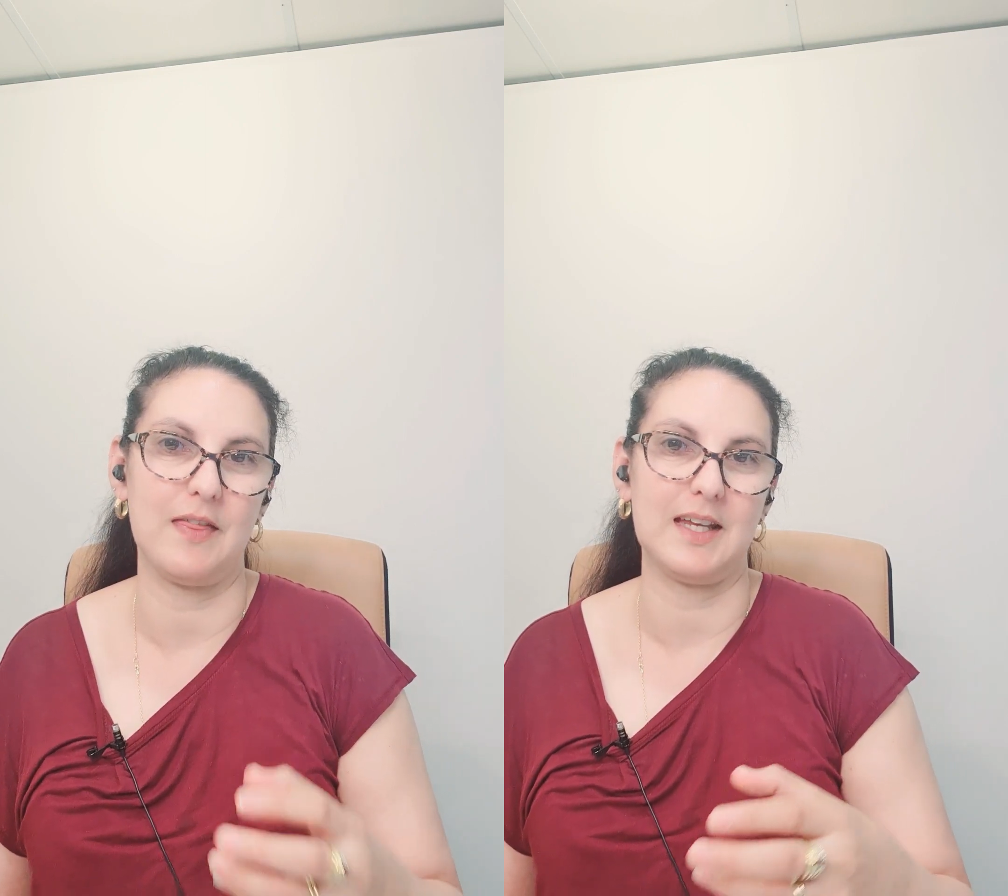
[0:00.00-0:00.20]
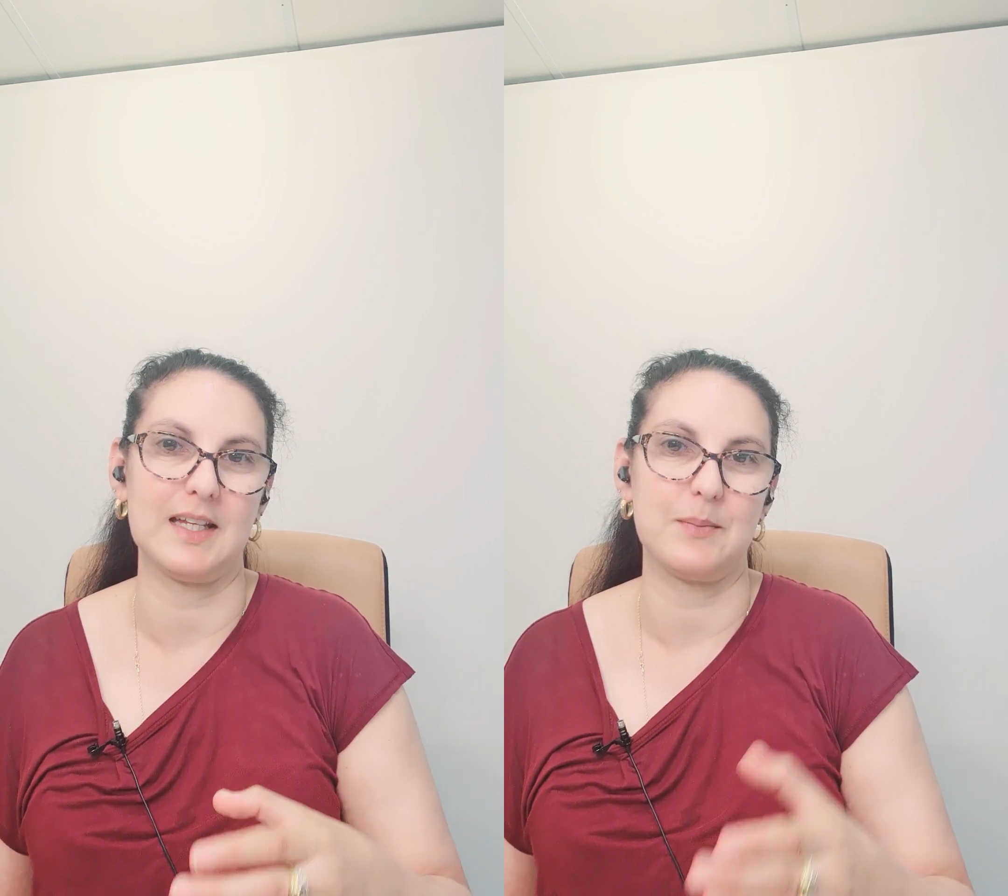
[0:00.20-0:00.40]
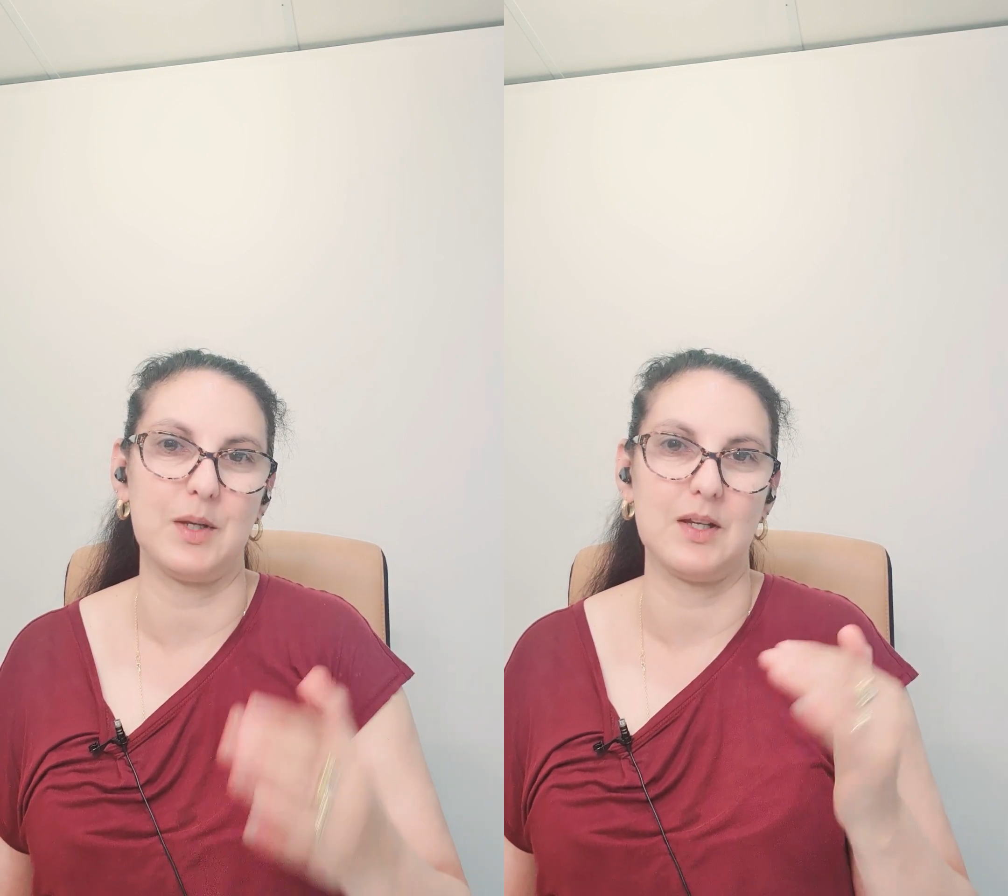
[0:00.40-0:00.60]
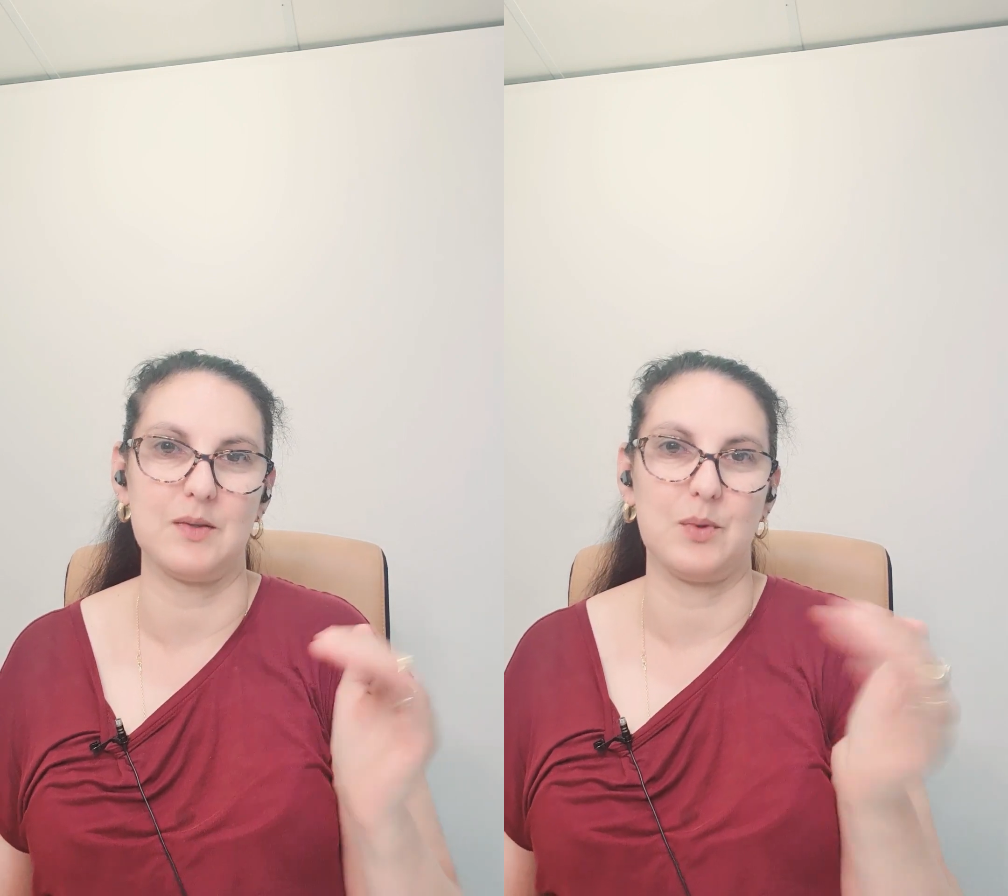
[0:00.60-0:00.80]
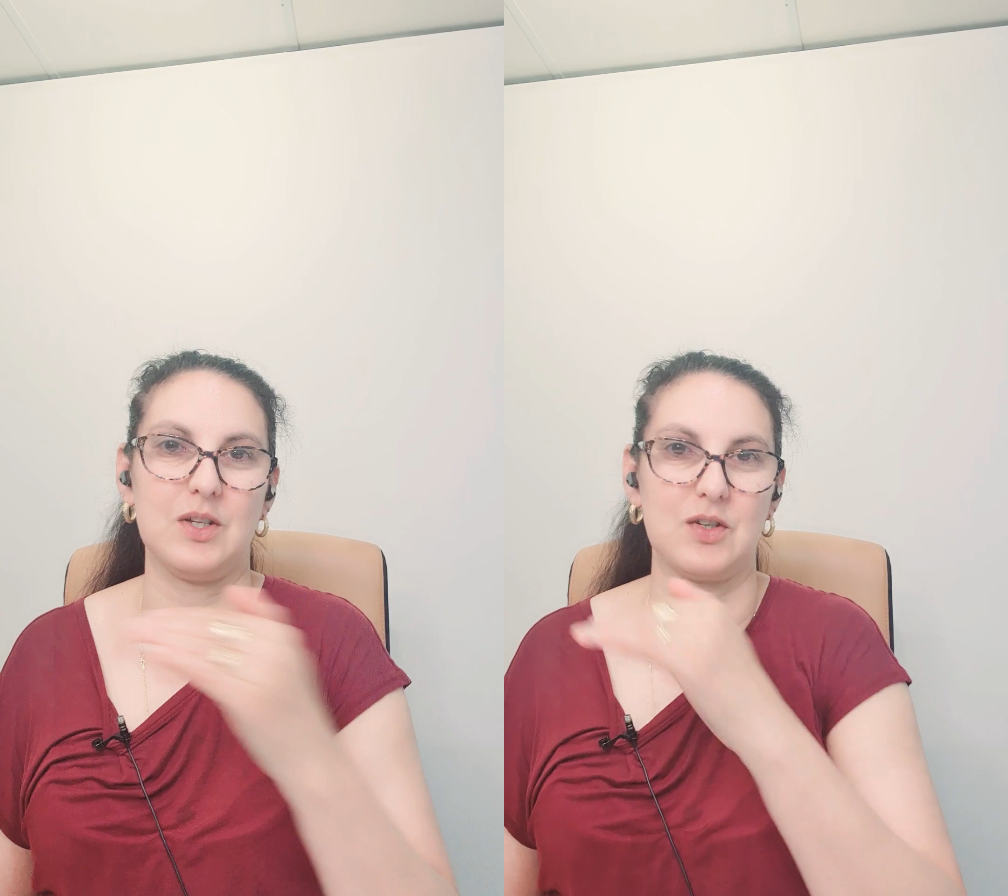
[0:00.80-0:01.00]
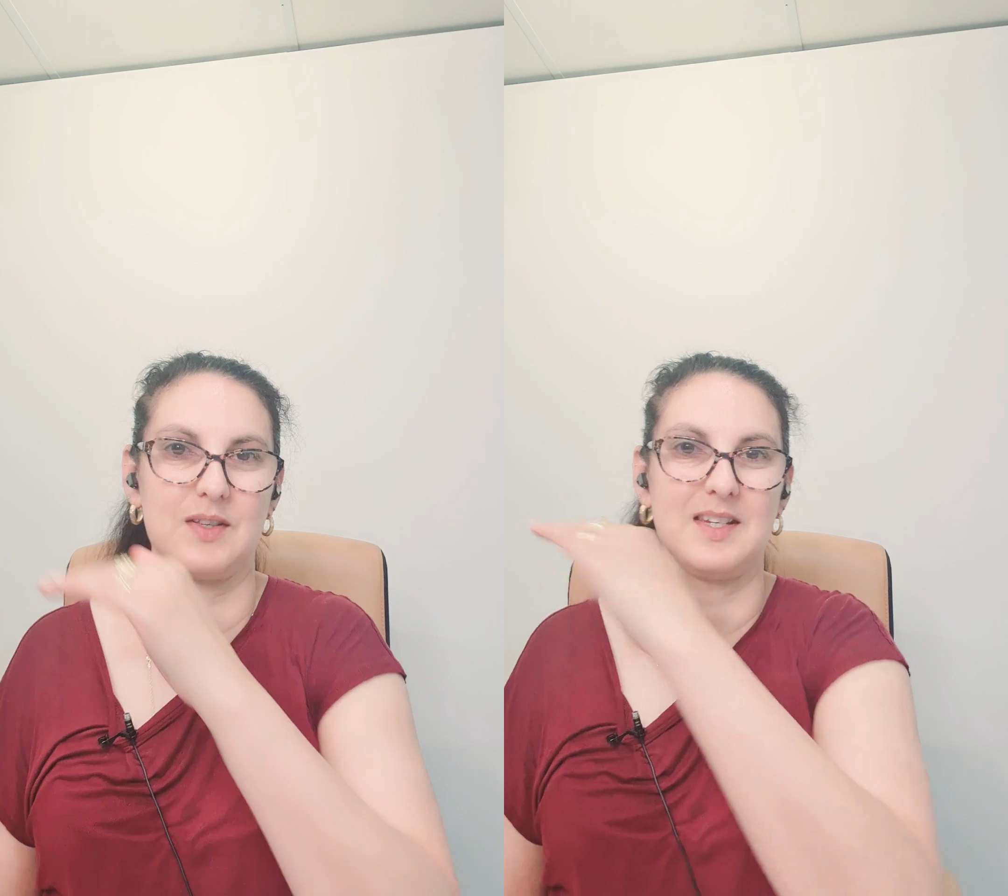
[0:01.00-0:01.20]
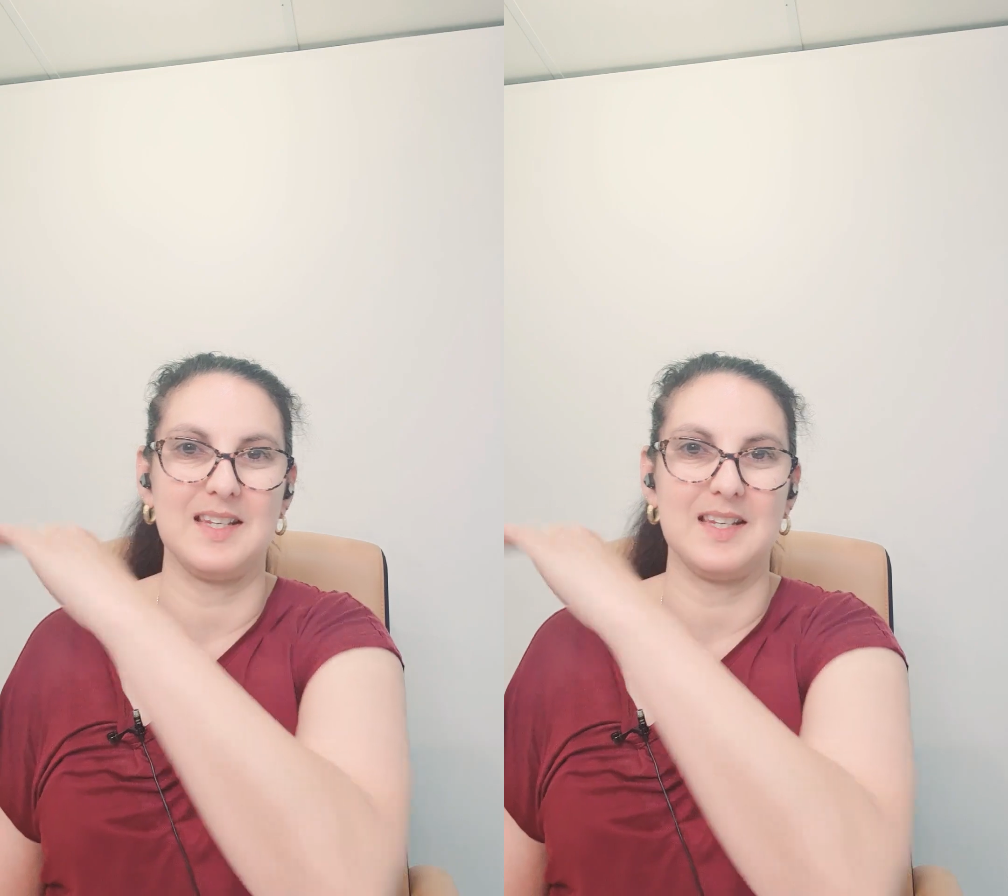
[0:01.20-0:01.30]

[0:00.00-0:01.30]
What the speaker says: things because we just